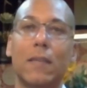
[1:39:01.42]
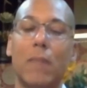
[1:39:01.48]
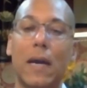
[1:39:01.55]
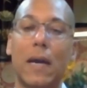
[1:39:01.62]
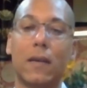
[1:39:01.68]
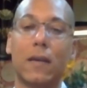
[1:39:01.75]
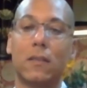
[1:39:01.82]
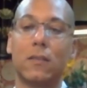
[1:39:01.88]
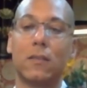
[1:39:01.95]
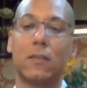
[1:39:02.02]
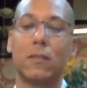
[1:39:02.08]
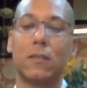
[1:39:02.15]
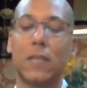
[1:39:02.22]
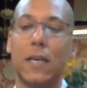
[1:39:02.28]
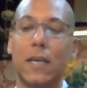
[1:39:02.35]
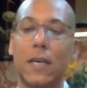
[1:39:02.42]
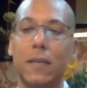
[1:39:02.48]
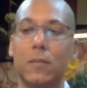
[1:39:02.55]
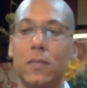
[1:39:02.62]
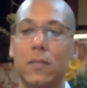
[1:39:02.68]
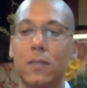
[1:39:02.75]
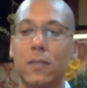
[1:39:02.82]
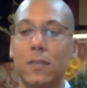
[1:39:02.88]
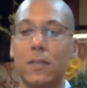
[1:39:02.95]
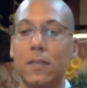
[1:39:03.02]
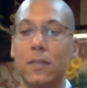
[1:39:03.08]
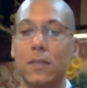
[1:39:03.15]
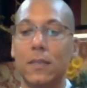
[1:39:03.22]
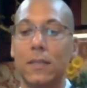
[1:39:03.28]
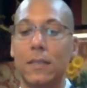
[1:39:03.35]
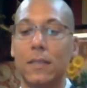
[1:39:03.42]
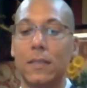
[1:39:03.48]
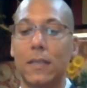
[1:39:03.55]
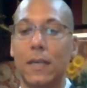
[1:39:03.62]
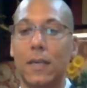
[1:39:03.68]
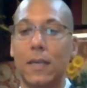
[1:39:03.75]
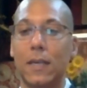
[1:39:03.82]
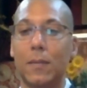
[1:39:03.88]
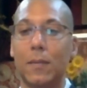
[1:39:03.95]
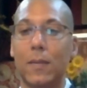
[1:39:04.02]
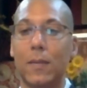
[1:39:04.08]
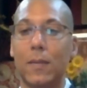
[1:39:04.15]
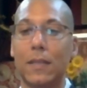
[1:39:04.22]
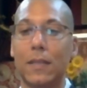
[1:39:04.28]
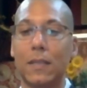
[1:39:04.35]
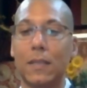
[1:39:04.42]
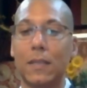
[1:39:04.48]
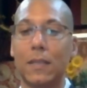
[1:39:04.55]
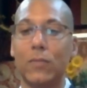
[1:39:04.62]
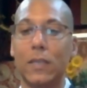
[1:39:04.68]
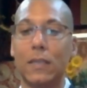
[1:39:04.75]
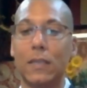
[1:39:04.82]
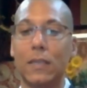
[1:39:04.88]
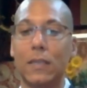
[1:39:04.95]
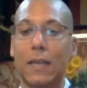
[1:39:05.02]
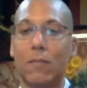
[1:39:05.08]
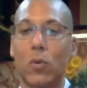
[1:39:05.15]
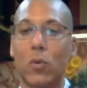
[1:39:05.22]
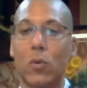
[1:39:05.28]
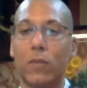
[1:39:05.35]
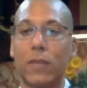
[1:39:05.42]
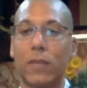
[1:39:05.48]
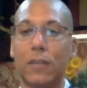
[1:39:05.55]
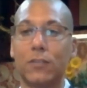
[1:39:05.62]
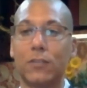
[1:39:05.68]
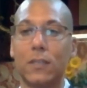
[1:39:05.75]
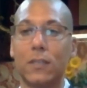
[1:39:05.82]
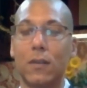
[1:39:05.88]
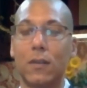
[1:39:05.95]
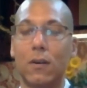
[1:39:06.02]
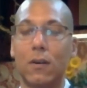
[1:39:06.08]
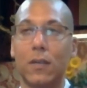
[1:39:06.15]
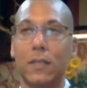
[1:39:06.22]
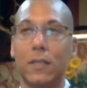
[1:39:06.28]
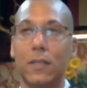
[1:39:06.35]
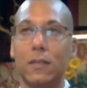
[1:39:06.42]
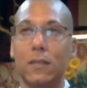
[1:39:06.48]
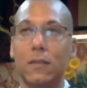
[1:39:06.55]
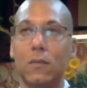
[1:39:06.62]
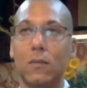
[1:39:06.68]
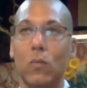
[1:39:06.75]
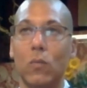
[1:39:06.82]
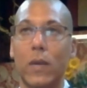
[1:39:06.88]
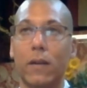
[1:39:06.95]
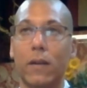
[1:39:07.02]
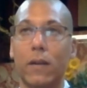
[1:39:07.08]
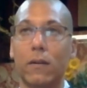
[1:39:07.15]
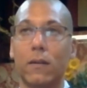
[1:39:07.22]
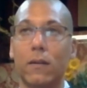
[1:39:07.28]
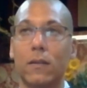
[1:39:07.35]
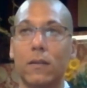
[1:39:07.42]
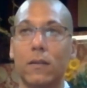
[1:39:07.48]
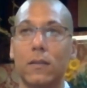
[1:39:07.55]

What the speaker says: back. So sometimes I think if we can have more reflection on where